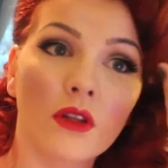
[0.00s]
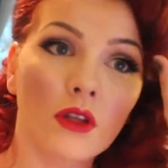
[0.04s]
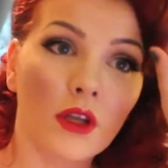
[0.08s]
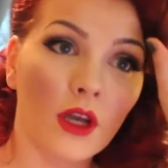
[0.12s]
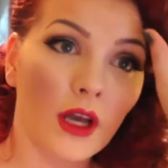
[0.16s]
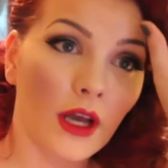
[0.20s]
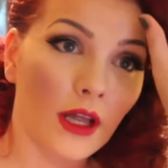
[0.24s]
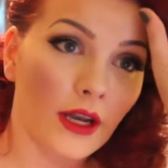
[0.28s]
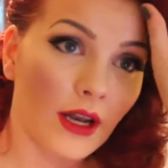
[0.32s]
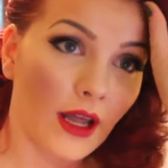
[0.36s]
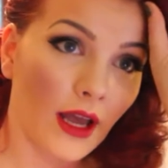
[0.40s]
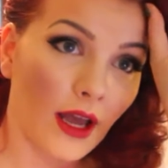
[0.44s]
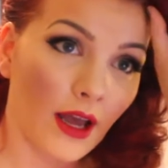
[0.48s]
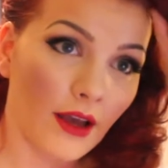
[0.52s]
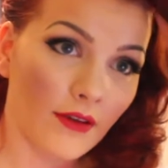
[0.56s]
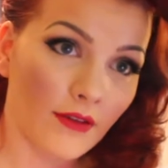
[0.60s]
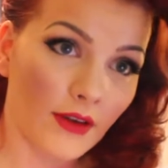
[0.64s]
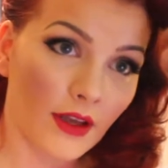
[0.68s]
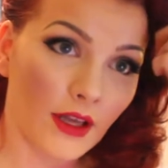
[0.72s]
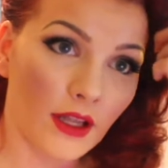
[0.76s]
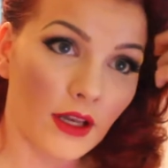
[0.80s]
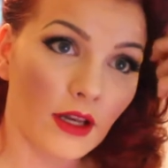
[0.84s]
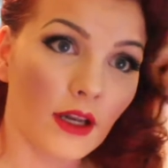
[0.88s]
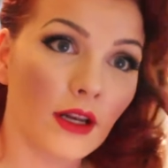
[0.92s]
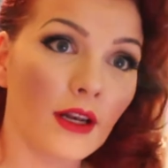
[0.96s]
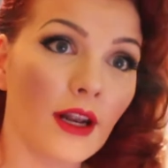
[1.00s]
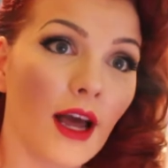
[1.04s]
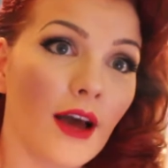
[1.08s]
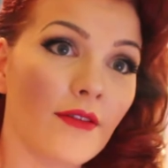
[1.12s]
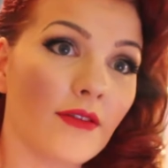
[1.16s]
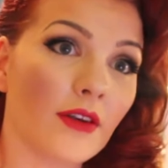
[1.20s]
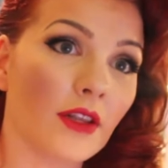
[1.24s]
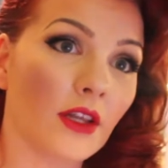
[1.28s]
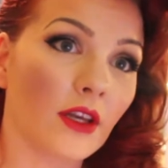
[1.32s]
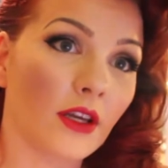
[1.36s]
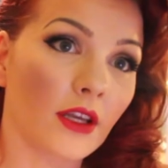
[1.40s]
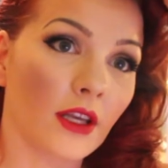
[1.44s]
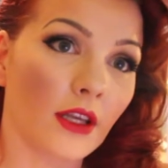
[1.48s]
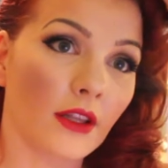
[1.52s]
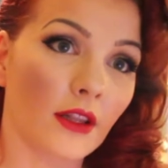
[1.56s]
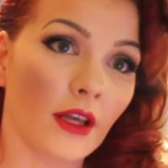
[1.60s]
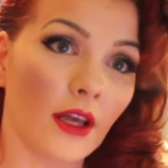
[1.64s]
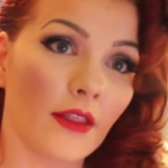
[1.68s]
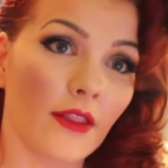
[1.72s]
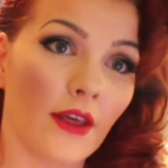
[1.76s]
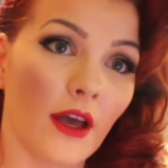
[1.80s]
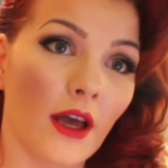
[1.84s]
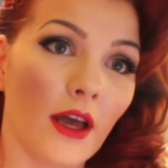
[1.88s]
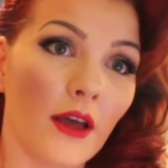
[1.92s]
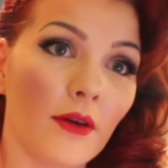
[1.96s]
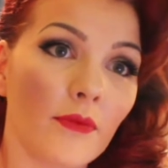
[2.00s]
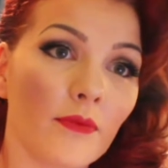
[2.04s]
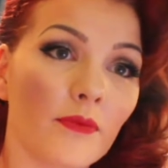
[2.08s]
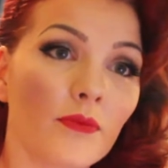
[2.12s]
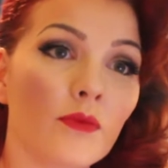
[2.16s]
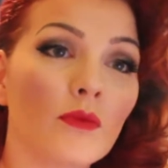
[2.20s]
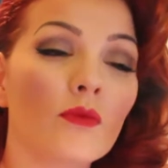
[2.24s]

and have it looking like that.